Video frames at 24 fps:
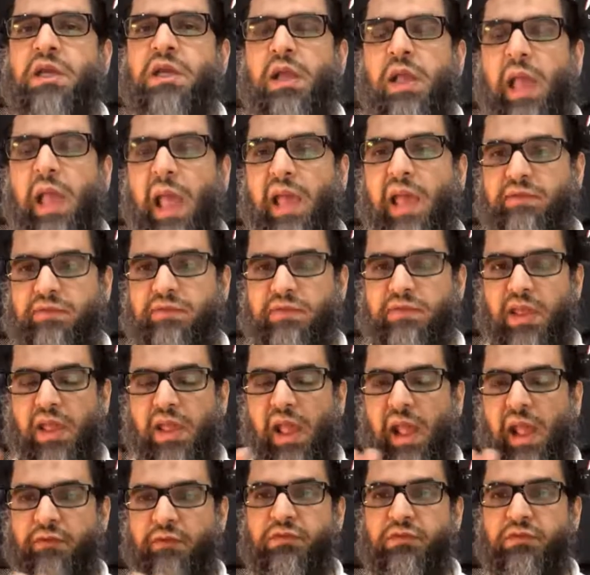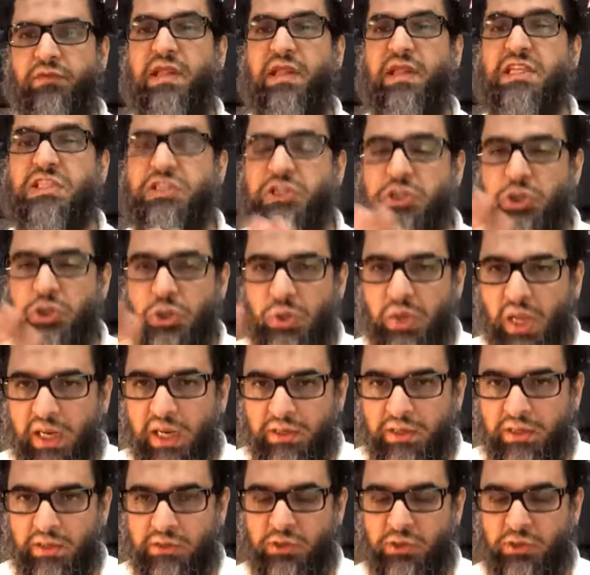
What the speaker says: as they have disunited,